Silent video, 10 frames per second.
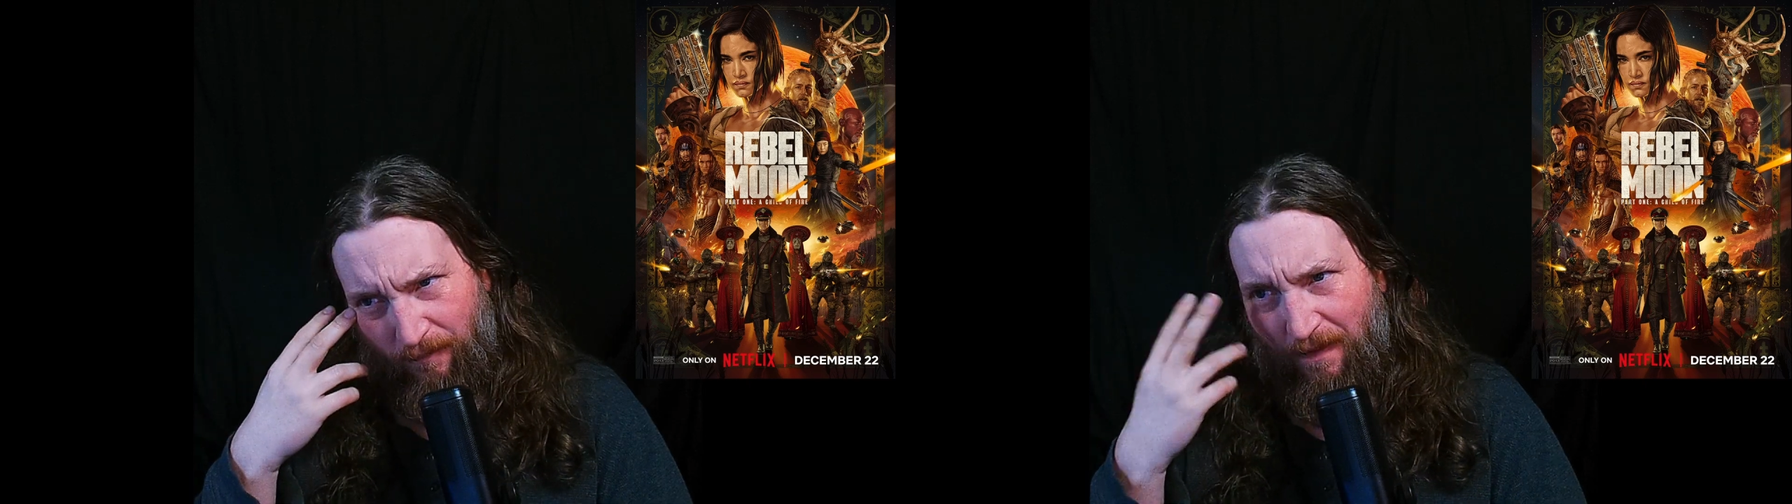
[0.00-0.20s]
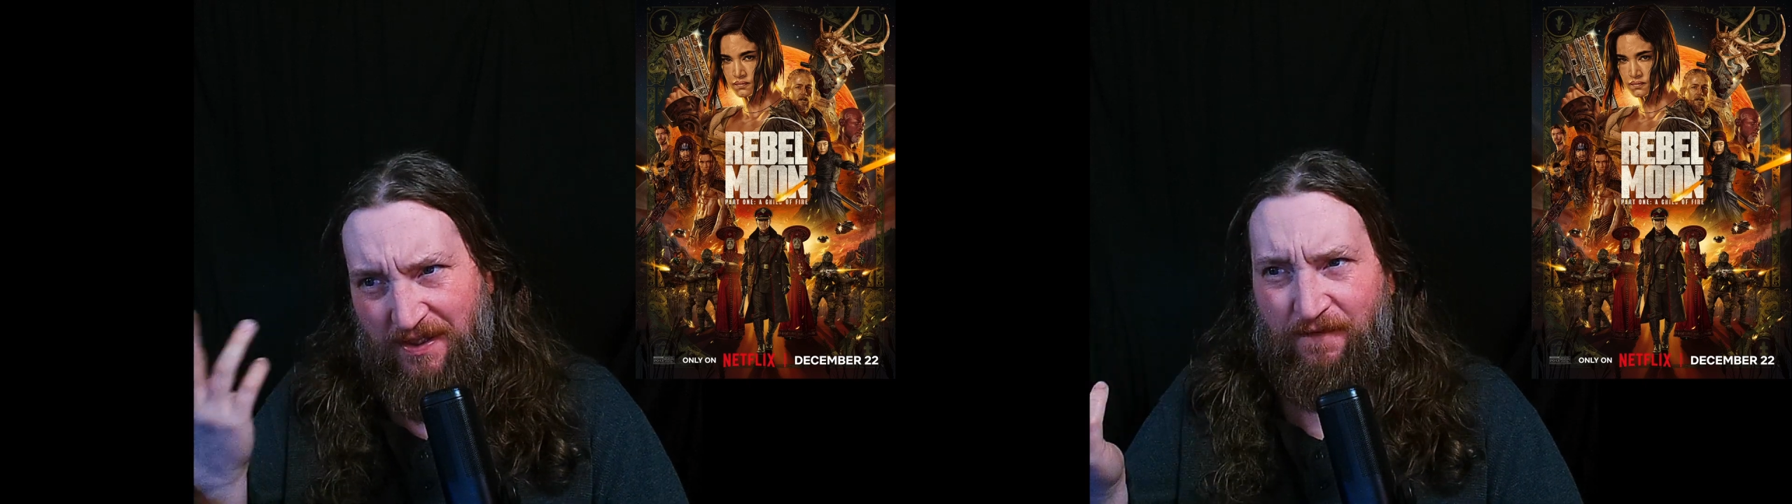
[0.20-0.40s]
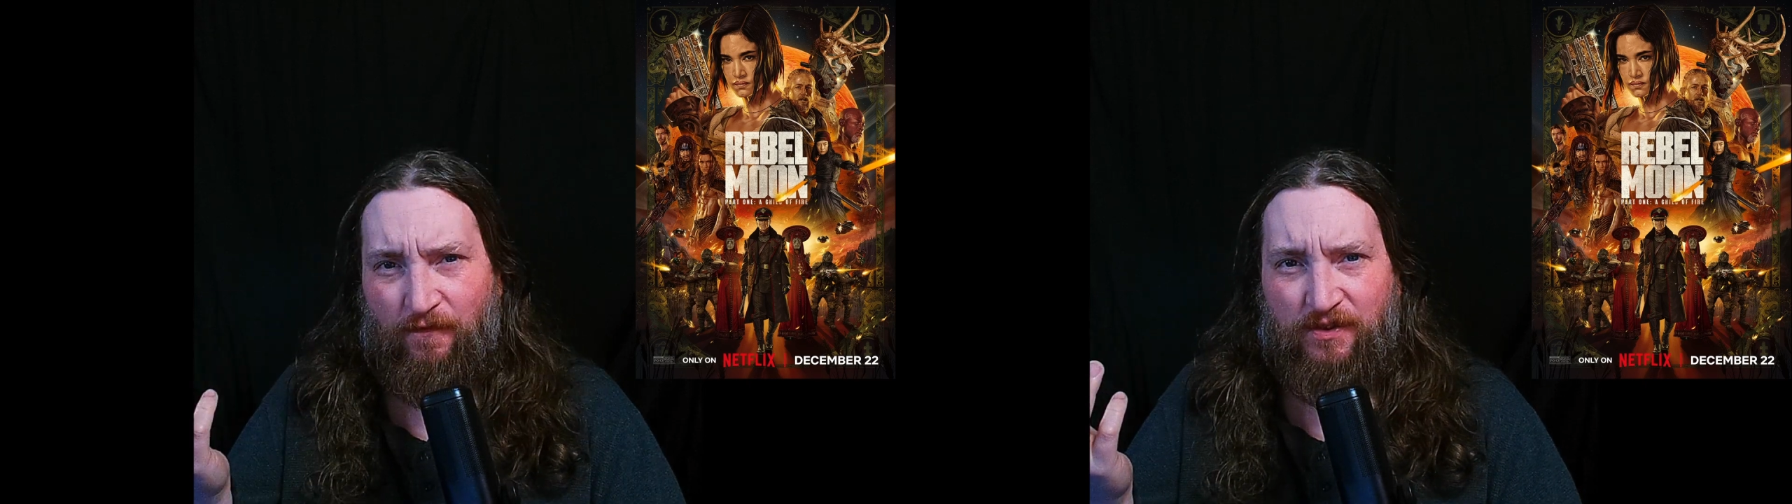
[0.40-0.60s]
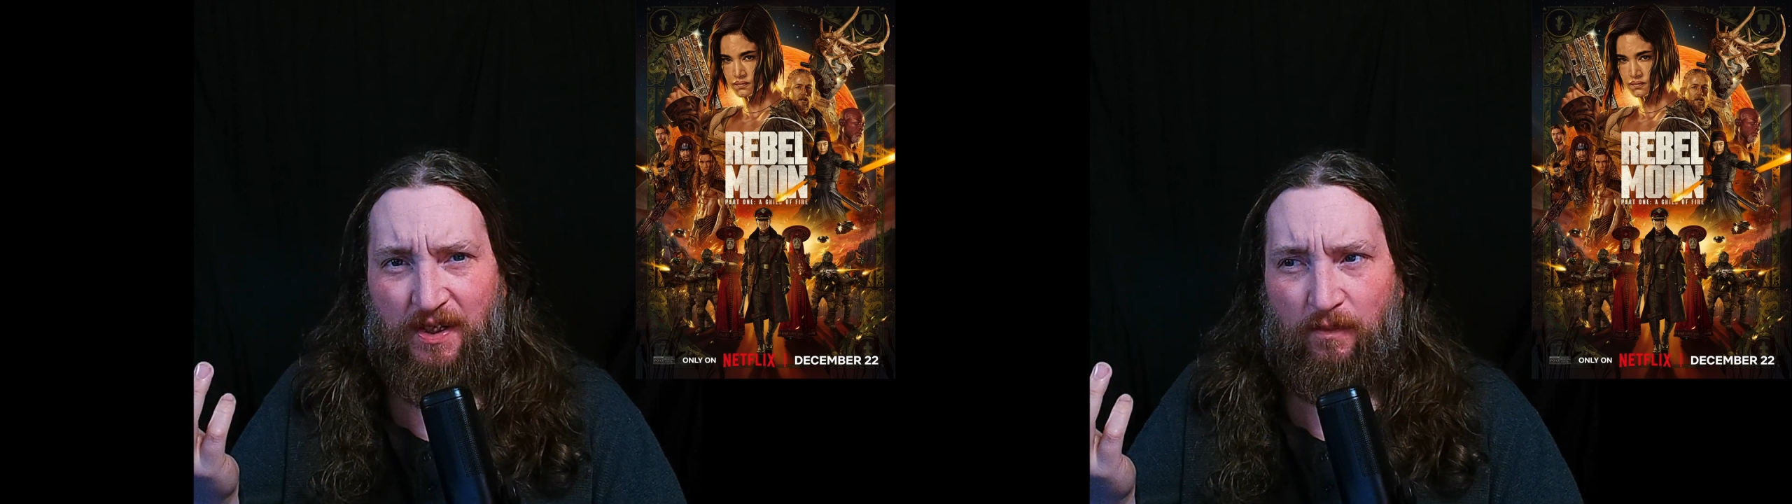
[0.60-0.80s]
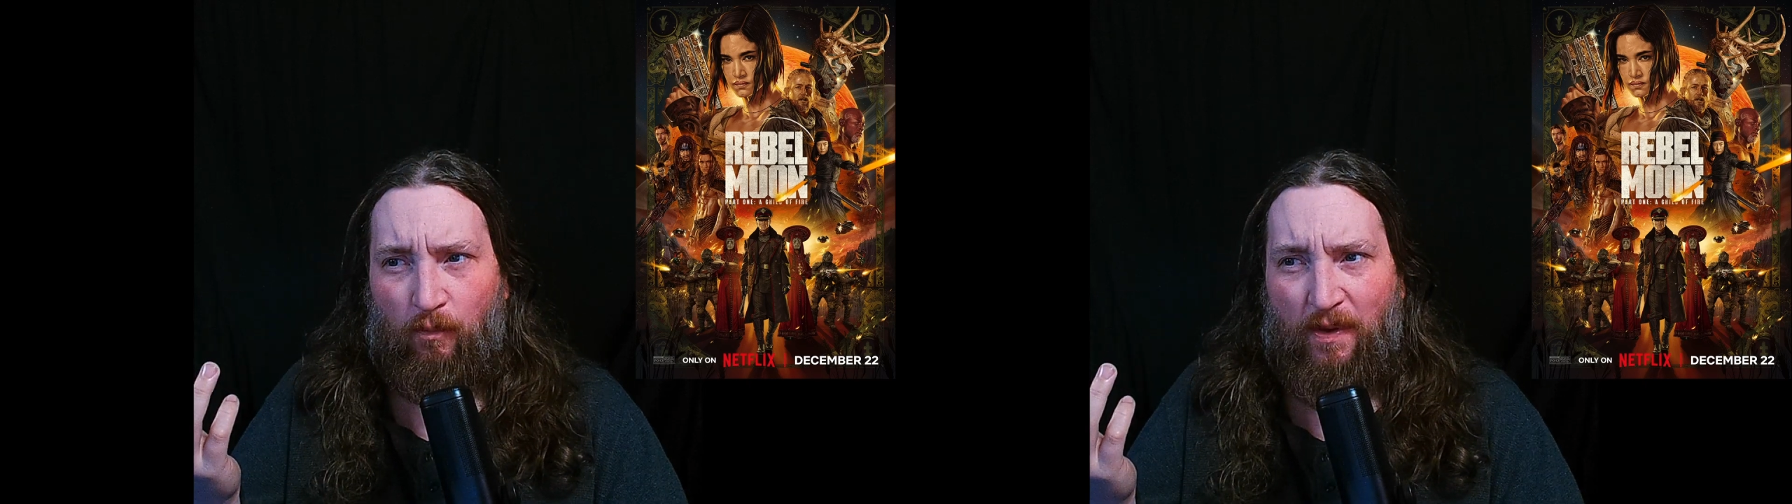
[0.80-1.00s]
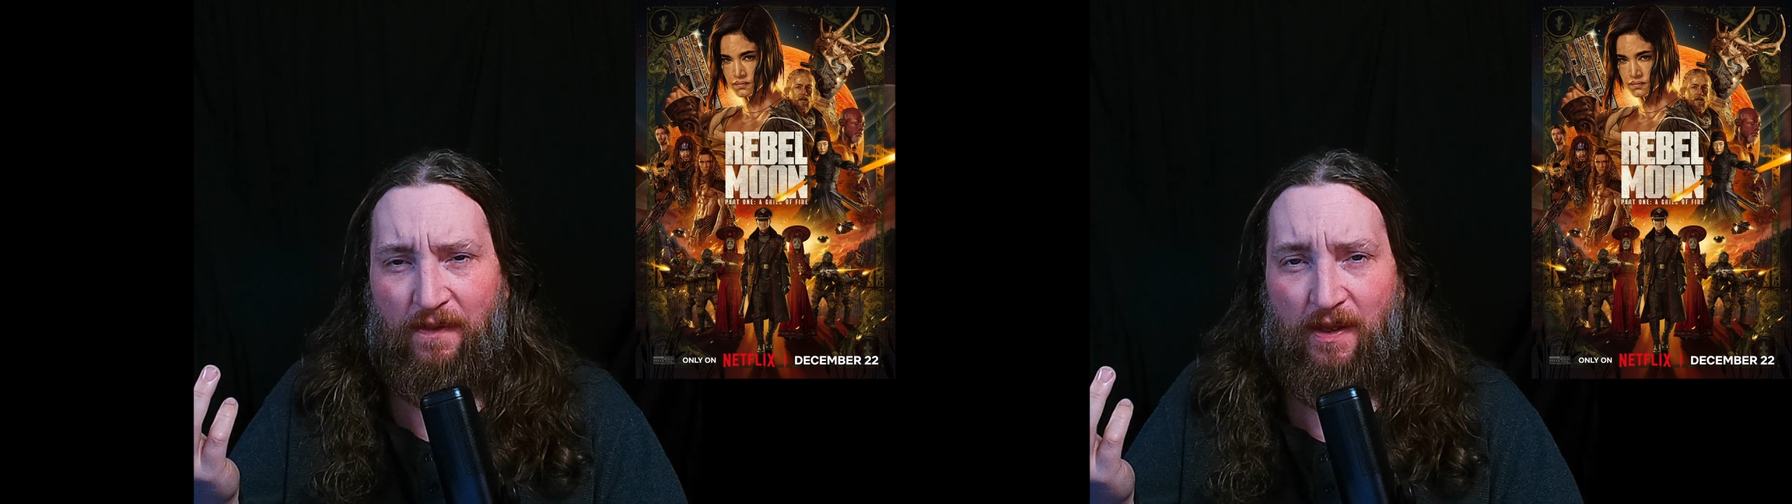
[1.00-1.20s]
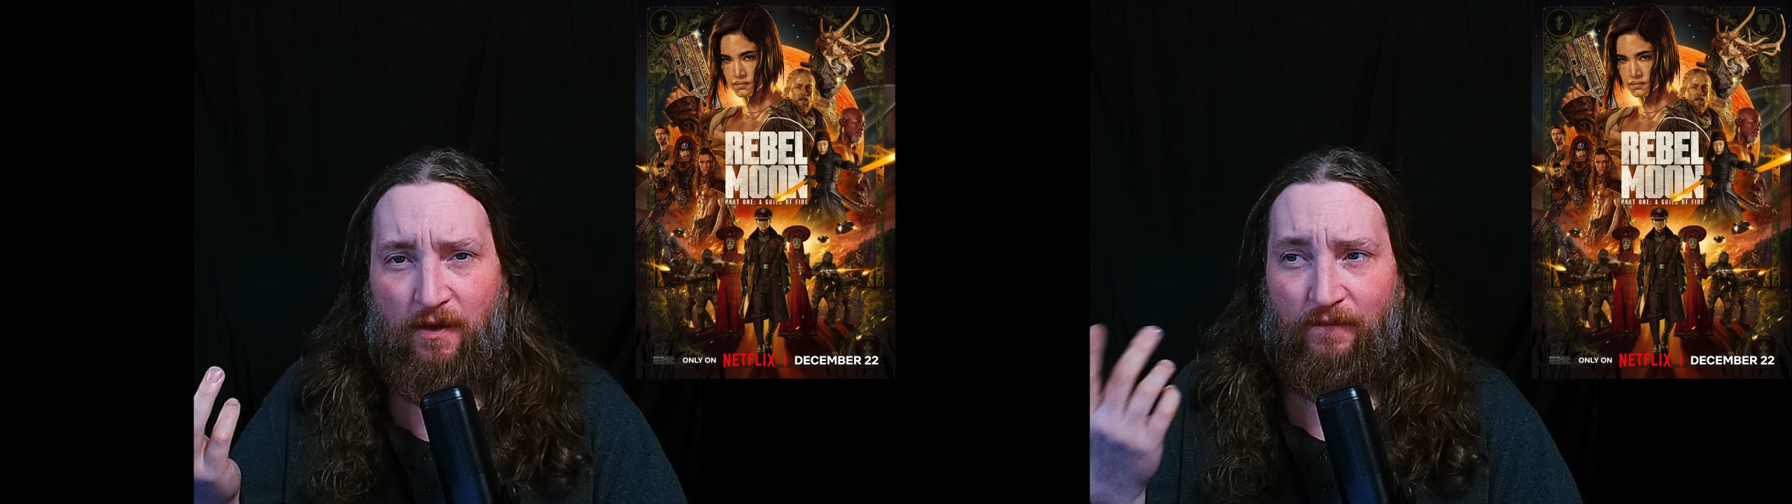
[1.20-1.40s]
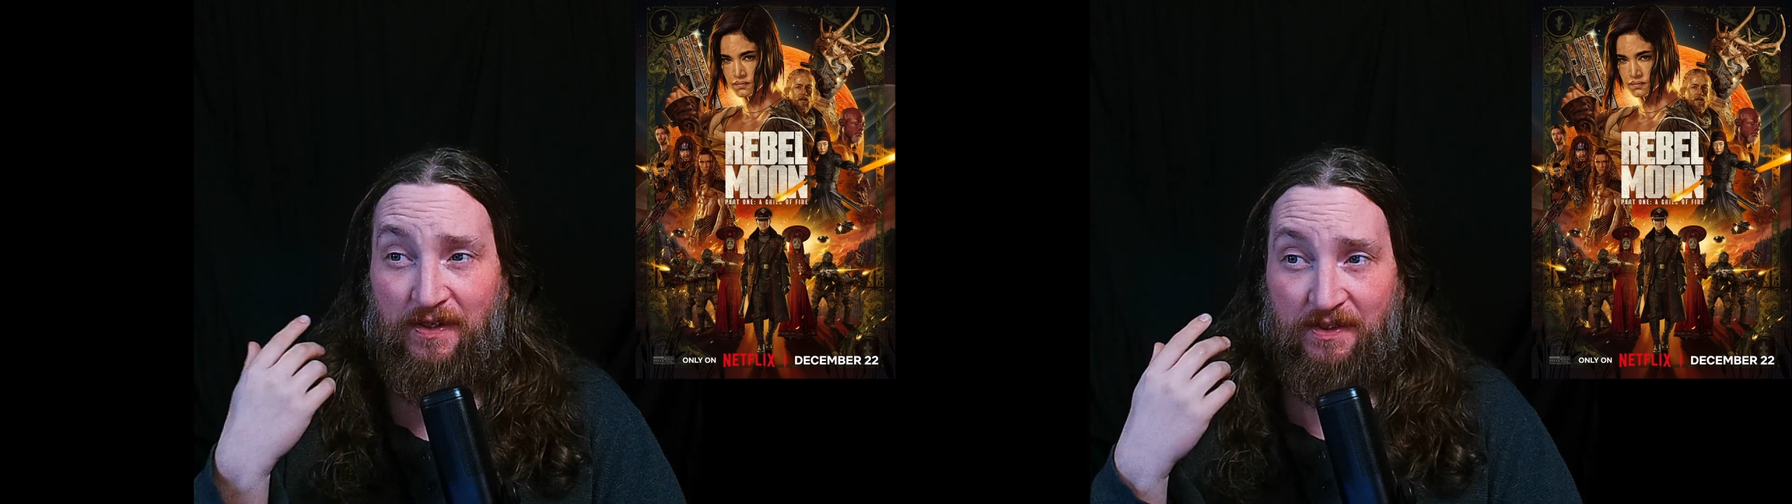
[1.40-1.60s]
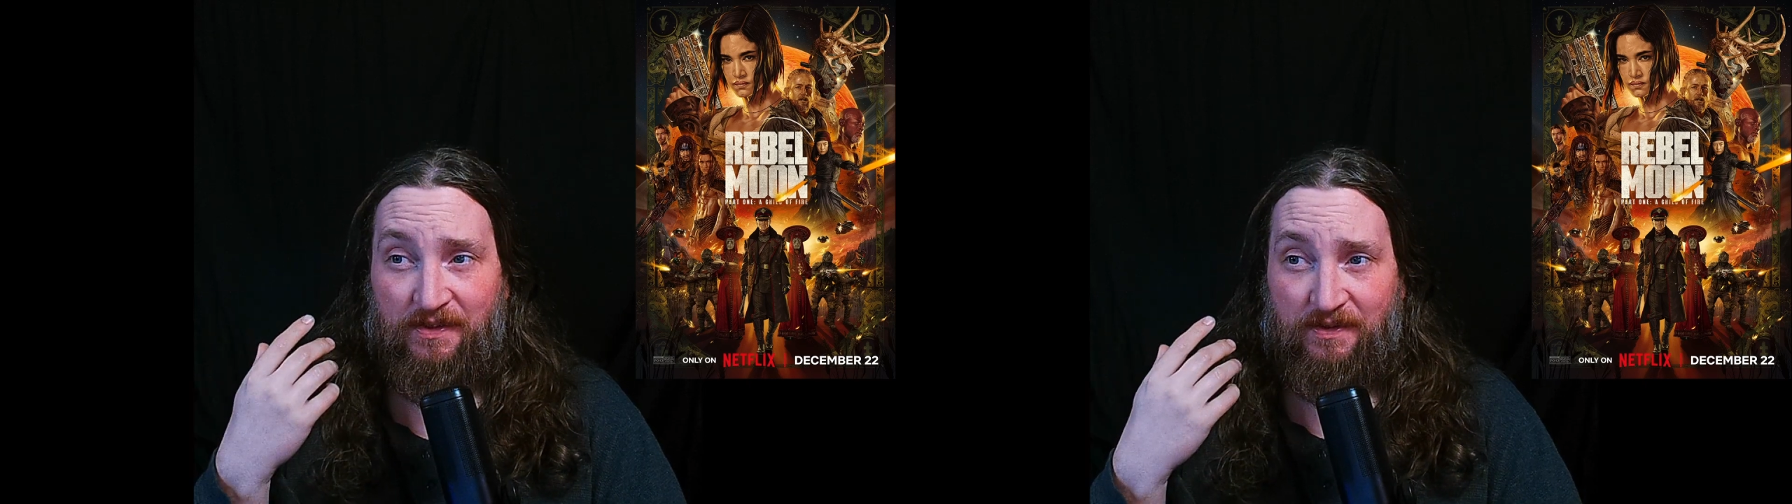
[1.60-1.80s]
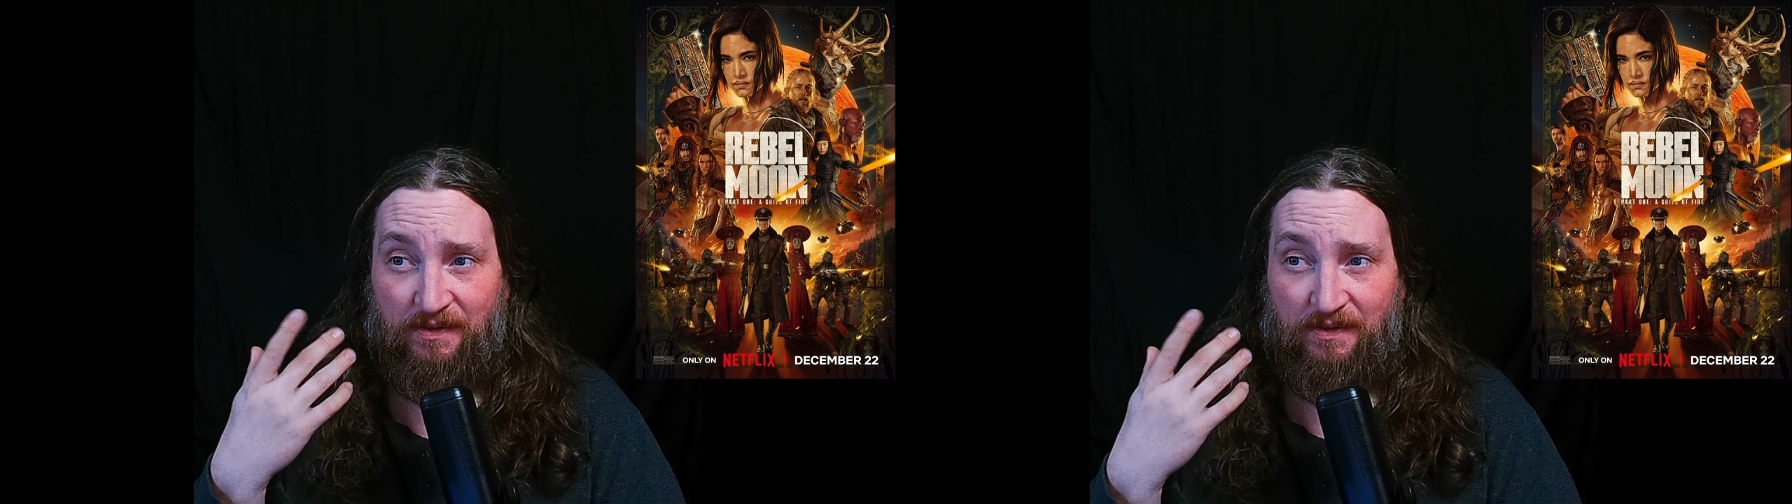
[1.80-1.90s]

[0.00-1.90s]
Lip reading: that's the first thing we think of is